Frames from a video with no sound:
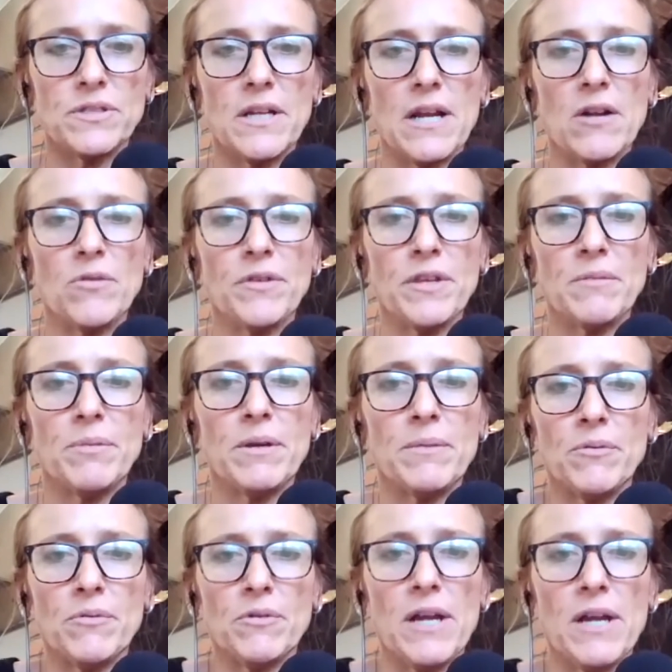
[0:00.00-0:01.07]
And I don't think
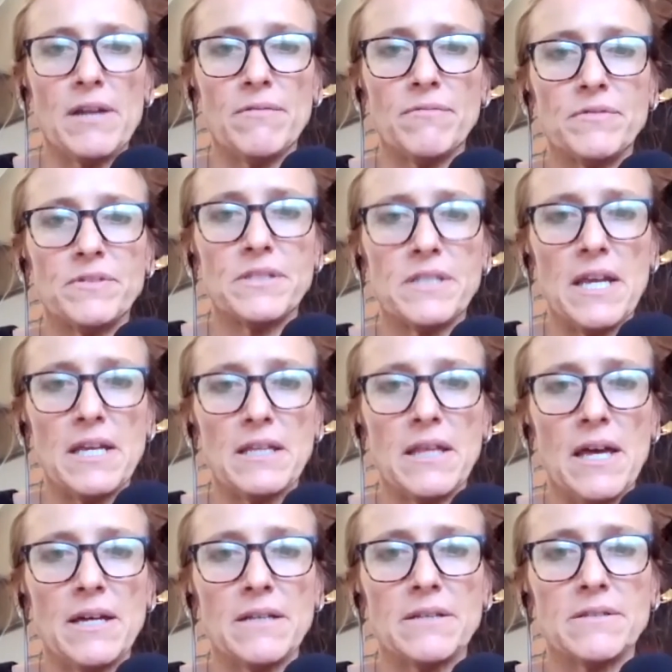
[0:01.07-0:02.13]
people kind of take
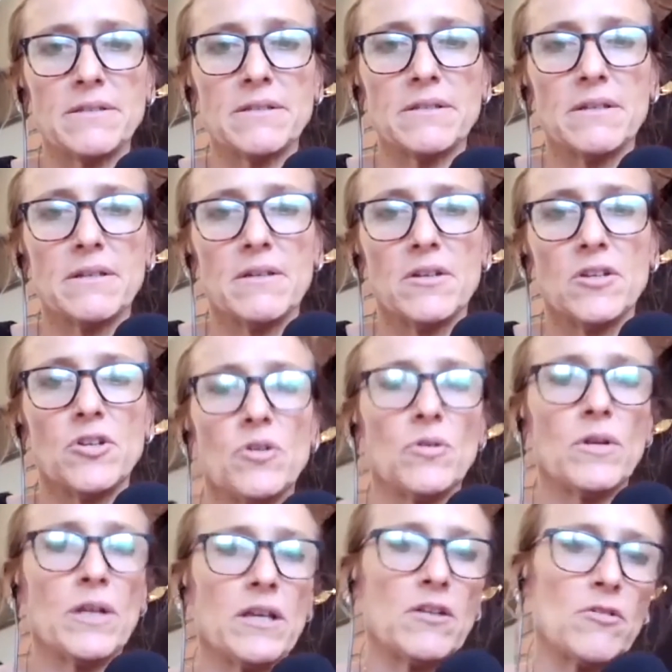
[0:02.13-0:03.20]
that,
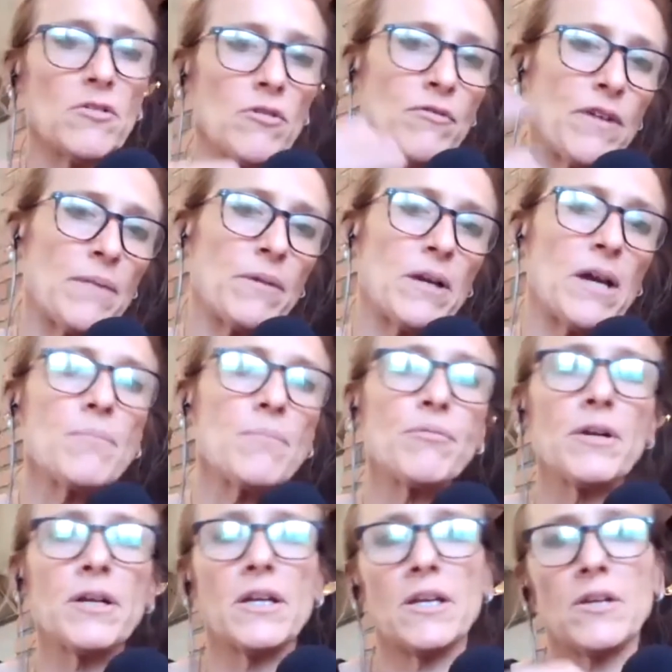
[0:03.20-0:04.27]
like either a family
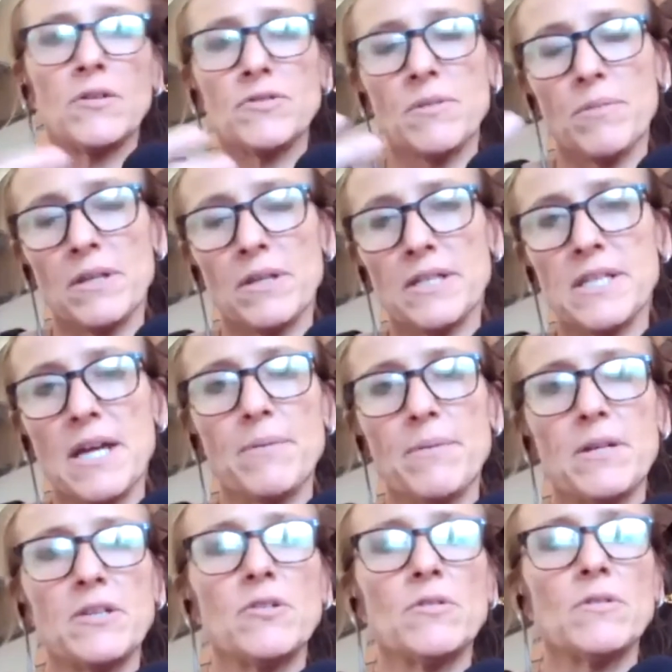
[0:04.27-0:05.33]
upbringing or something that's
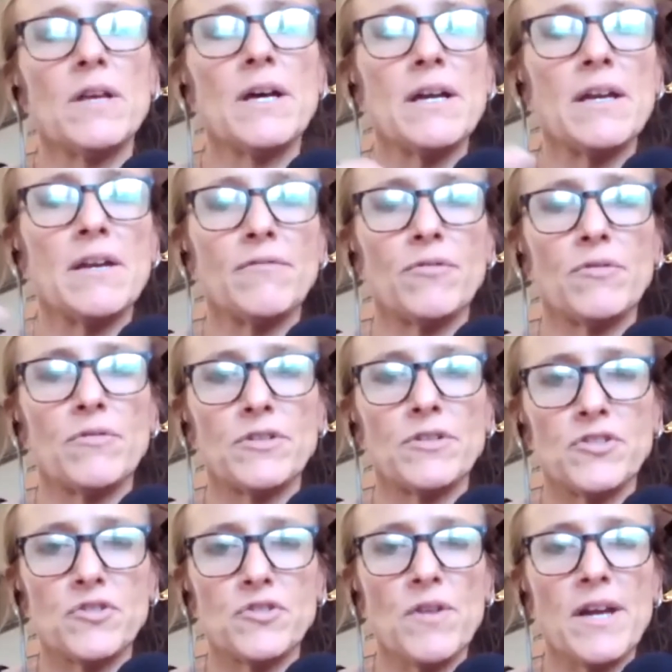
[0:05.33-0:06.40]
happened in your life or the
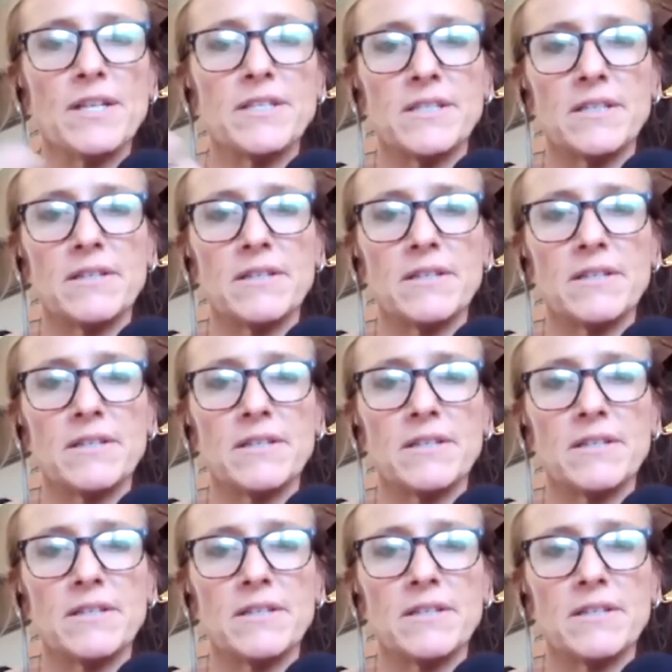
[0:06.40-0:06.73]
stress.